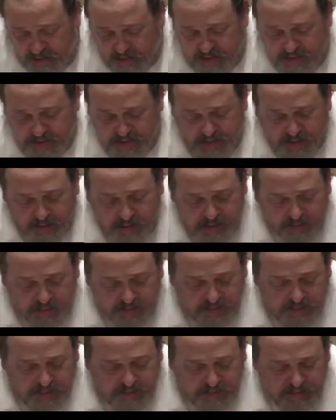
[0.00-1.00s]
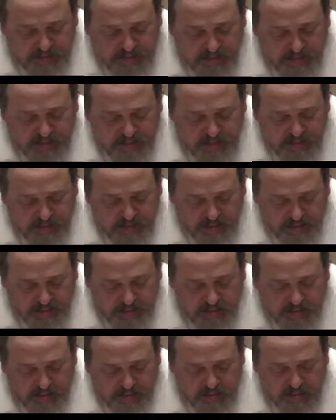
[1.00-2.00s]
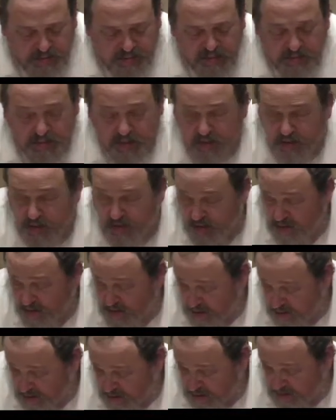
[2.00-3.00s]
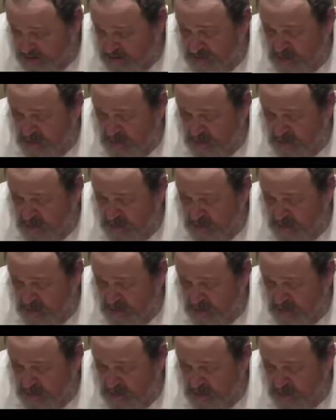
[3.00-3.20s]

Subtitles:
like this Tosos, but certainly Tosos is